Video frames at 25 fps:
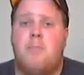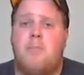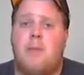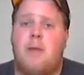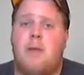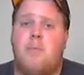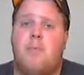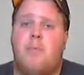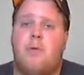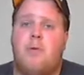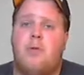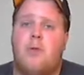
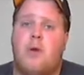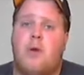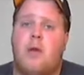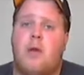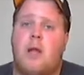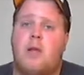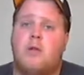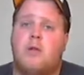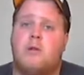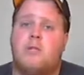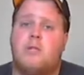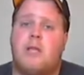people don't
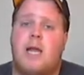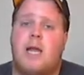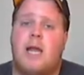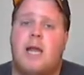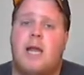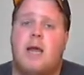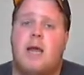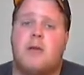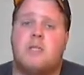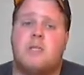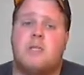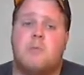understand
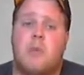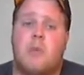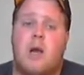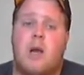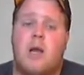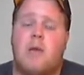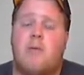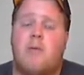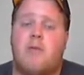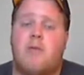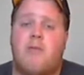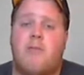how
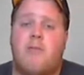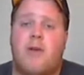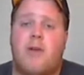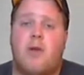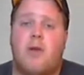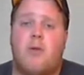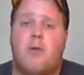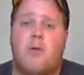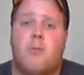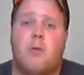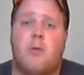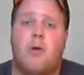smart of a
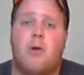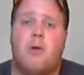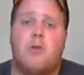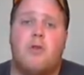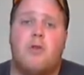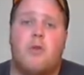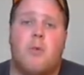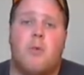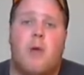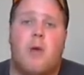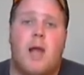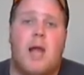fighter Roberto
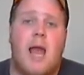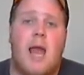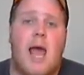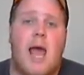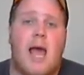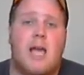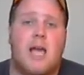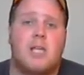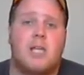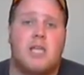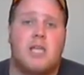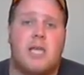Duran
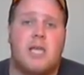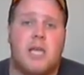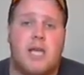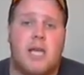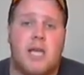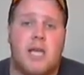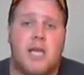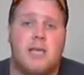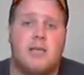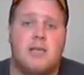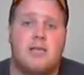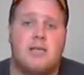actually
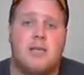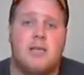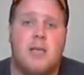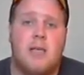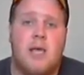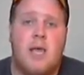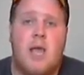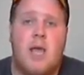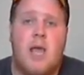is.